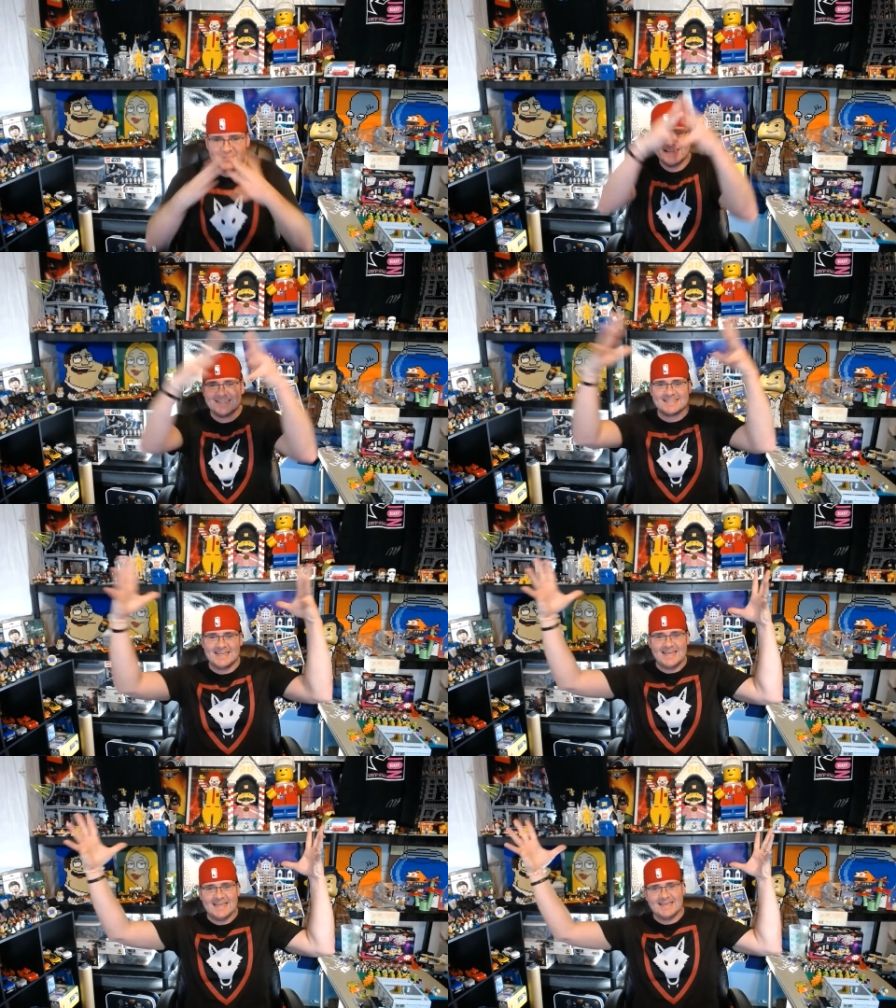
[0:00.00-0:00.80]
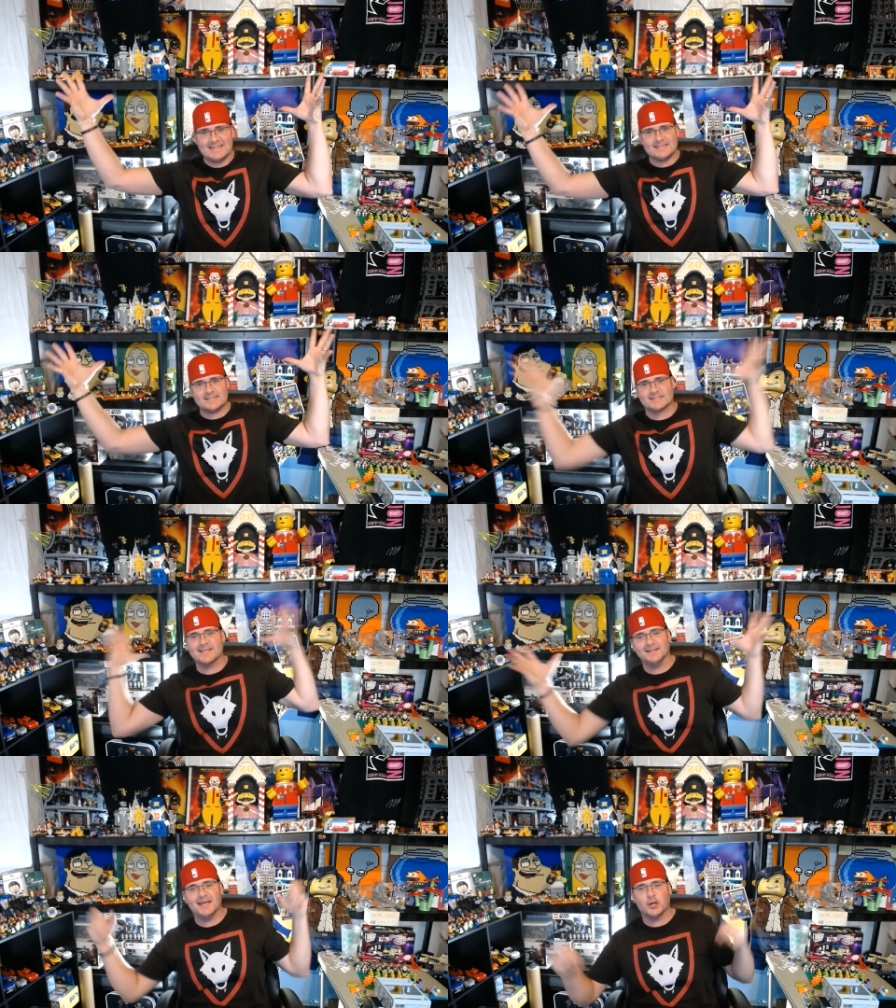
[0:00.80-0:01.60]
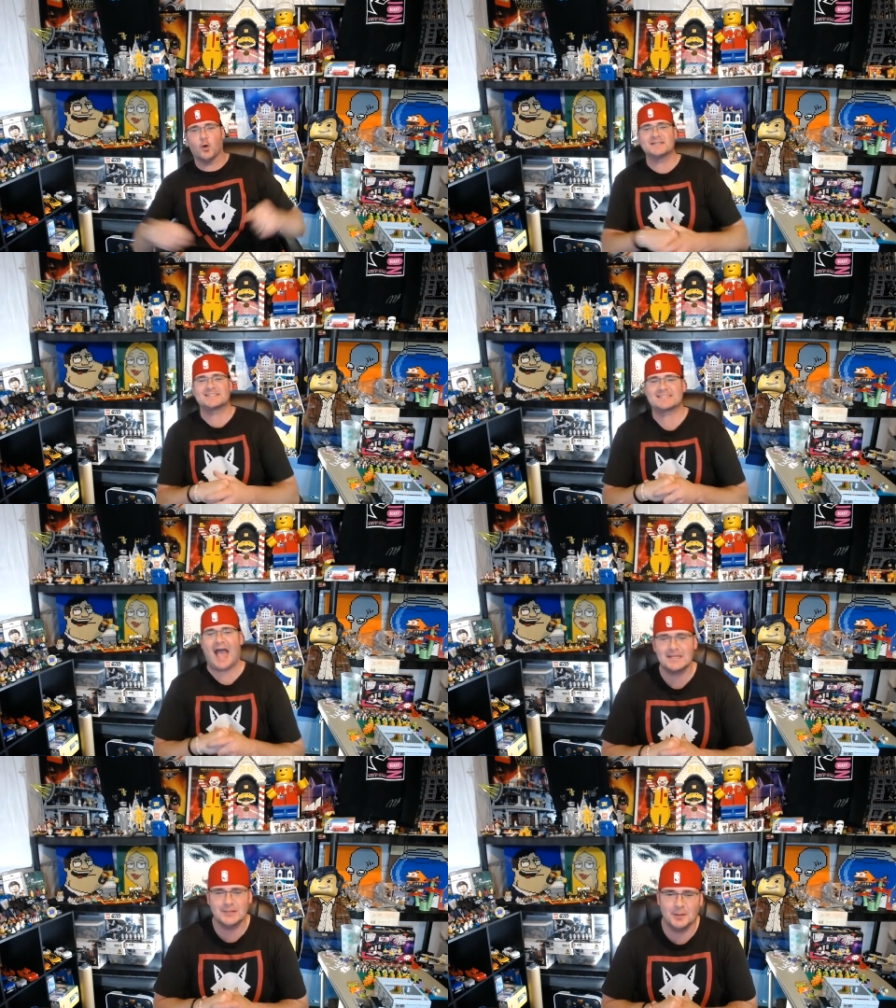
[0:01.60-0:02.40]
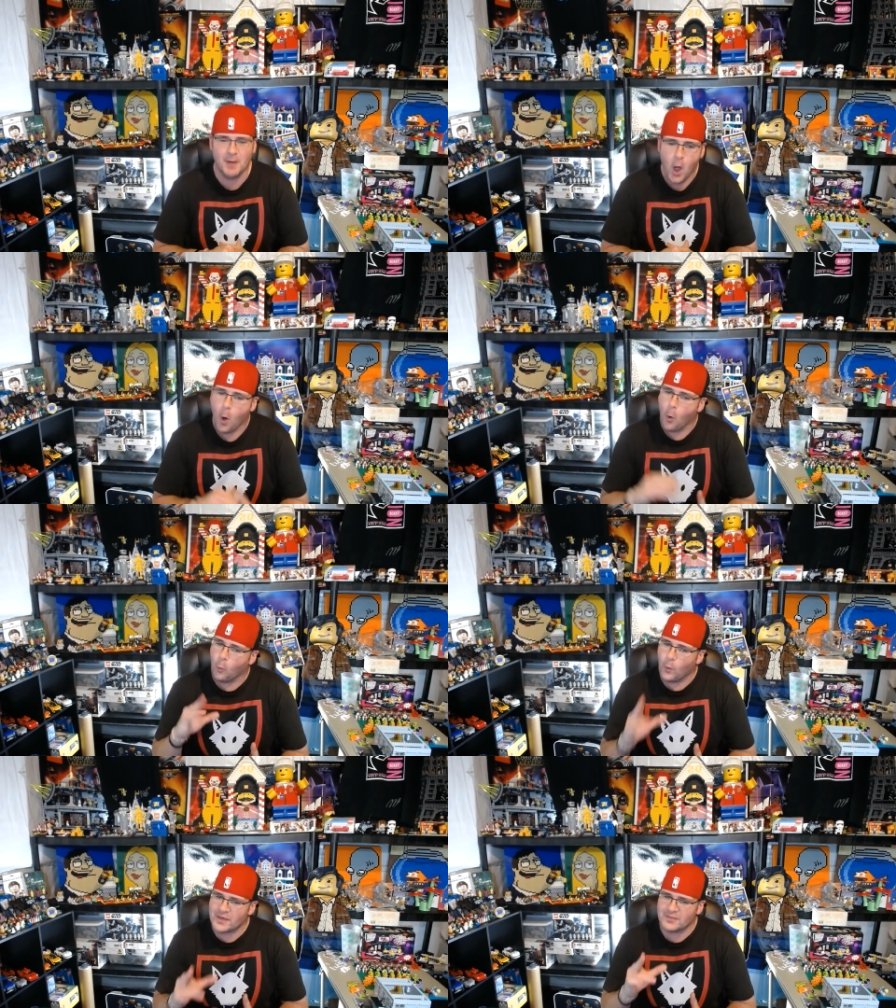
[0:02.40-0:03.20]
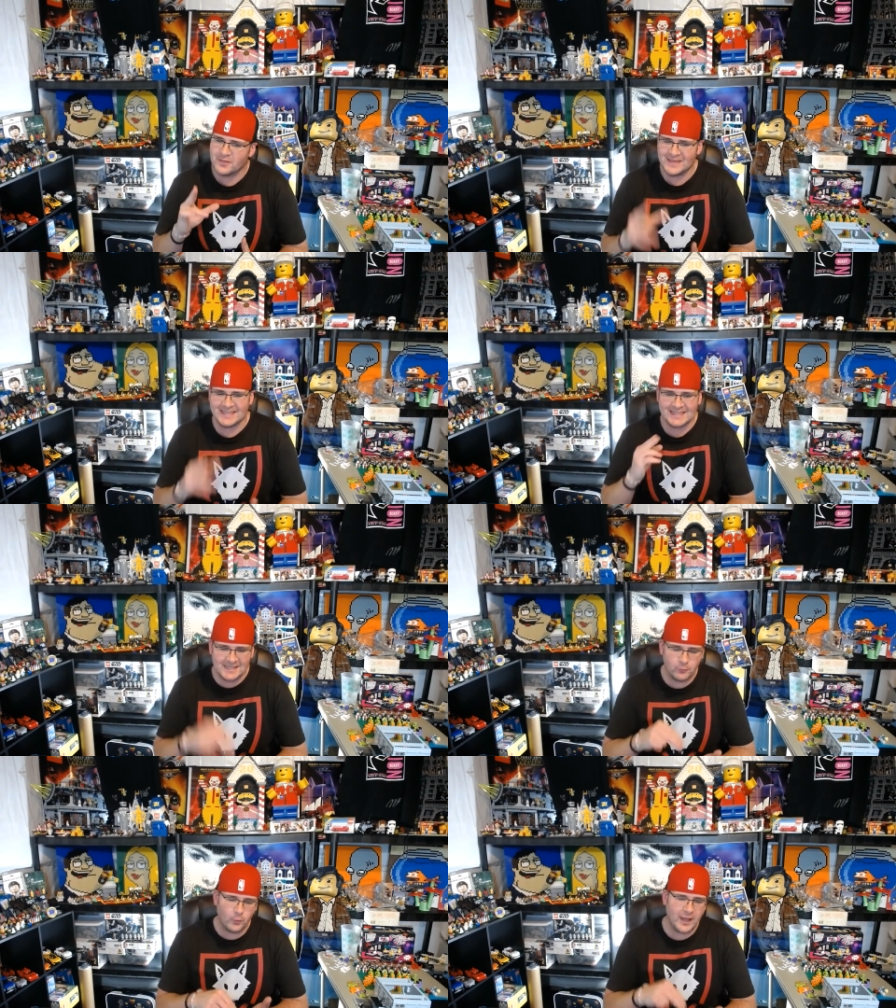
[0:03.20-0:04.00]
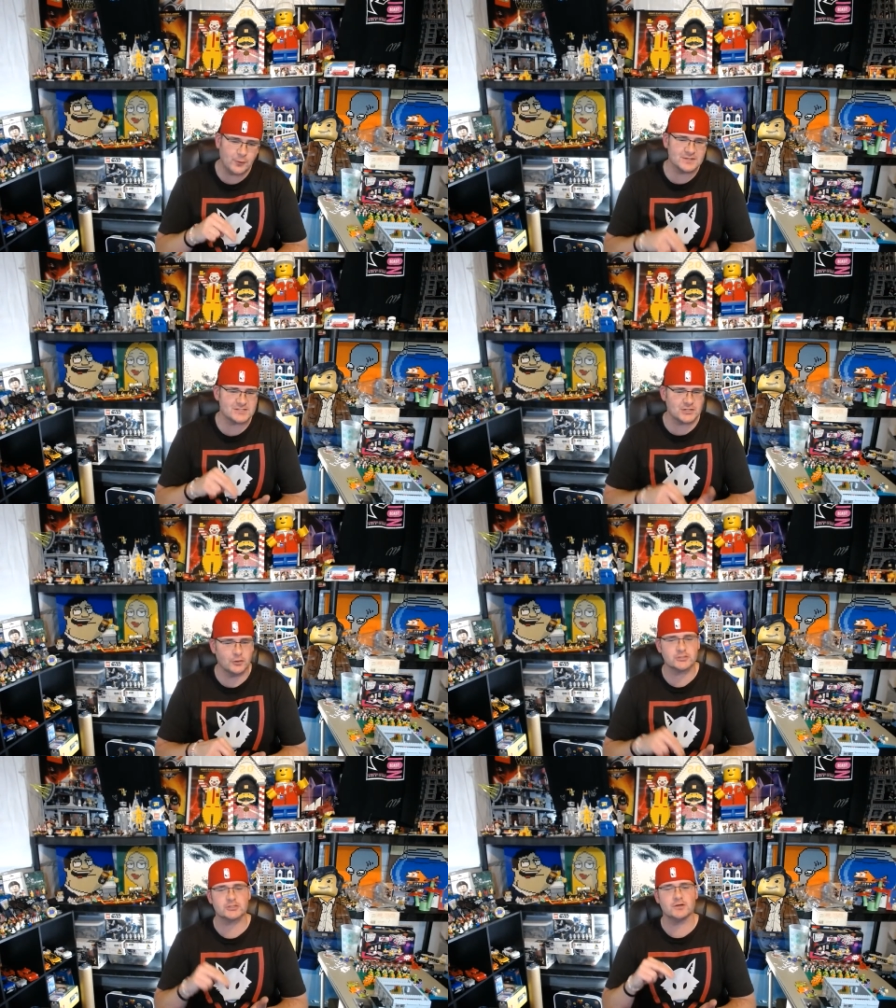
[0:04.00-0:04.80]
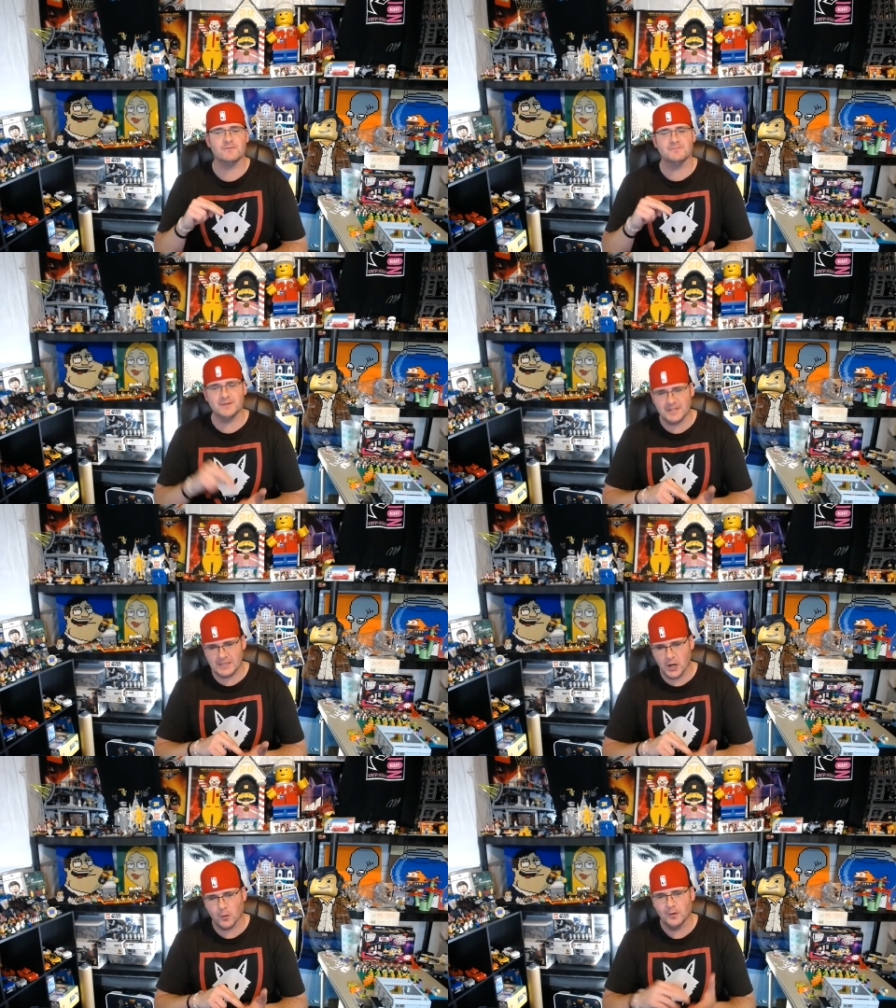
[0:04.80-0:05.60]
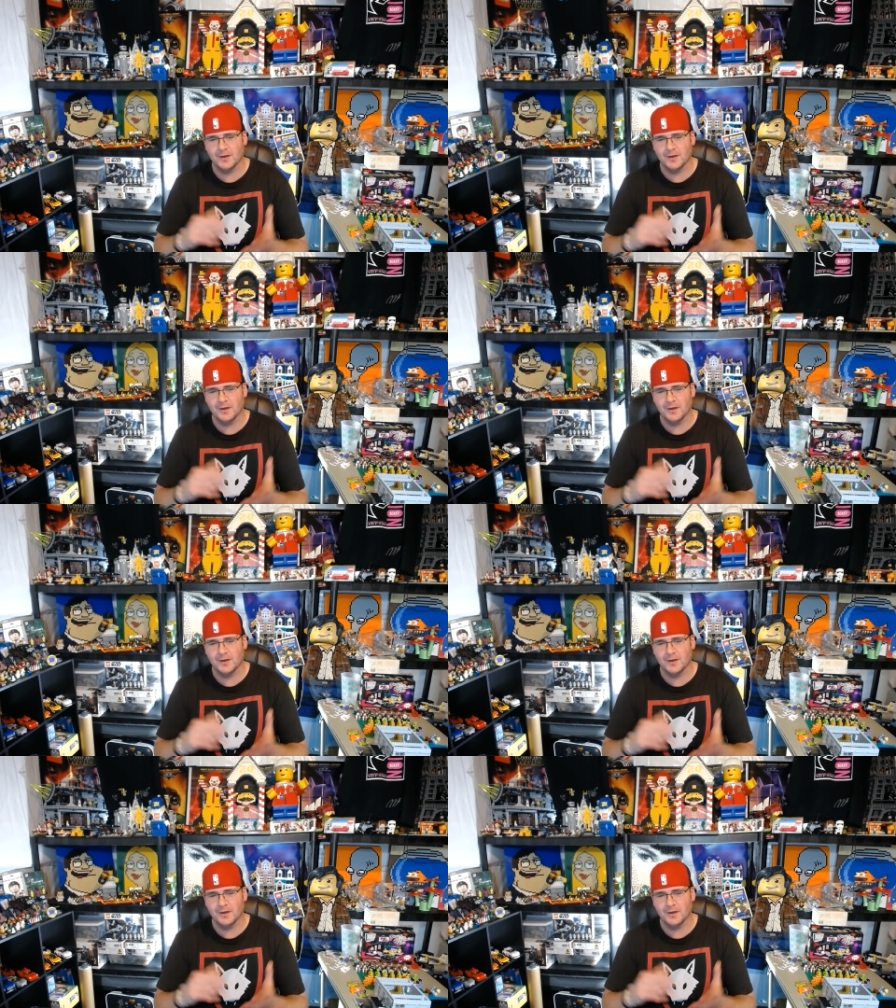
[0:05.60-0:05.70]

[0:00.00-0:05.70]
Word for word: This is the Lego Asylum with the giveaway results video.